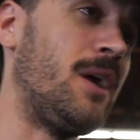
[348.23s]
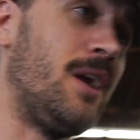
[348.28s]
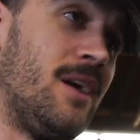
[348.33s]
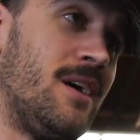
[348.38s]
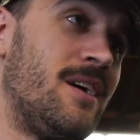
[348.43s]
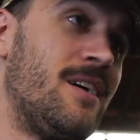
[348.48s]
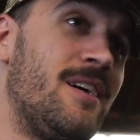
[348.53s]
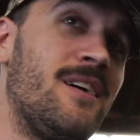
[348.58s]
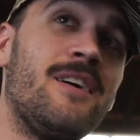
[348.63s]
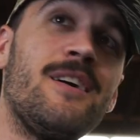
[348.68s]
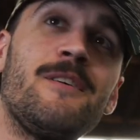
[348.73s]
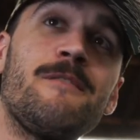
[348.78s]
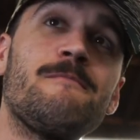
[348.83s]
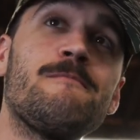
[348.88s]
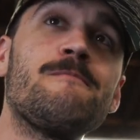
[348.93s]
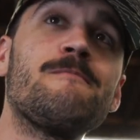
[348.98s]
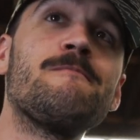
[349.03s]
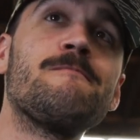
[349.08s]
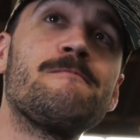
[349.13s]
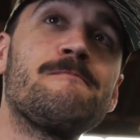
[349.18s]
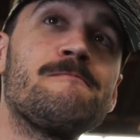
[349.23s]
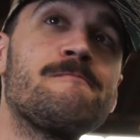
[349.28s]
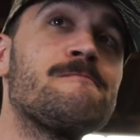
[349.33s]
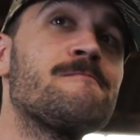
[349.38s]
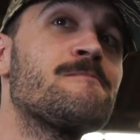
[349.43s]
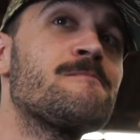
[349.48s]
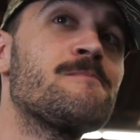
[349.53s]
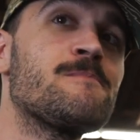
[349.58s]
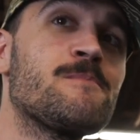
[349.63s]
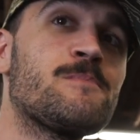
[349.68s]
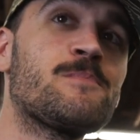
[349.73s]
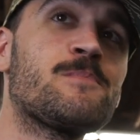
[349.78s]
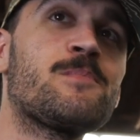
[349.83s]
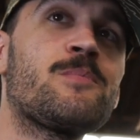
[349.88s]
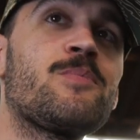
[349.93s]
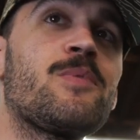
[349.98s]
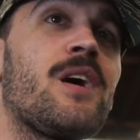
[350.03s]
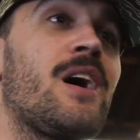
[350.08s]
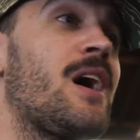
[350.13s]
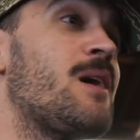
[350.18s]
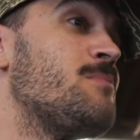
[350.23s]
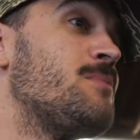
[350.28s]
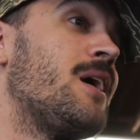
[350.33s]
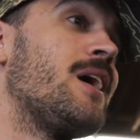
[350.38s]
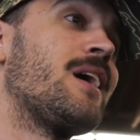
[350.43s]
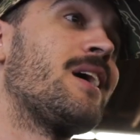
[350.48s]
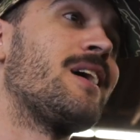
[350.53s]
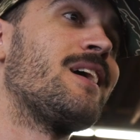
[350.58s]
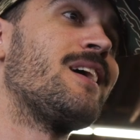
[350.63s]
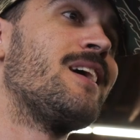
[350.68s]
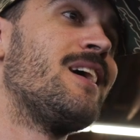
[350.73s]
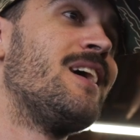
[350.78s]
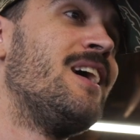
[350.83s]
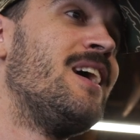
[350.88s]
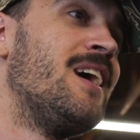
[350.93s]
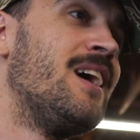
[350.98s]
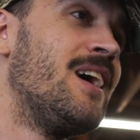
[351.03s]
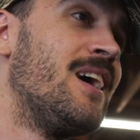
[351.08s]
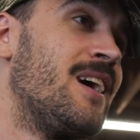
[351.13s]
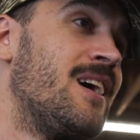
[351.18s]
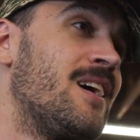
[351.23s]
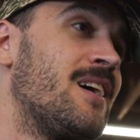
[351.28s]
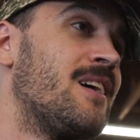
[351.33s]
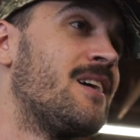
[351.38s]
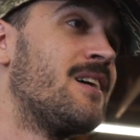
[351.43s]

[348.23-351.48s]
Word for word: Whoa. They say, honey, honey, I've had a hard day. We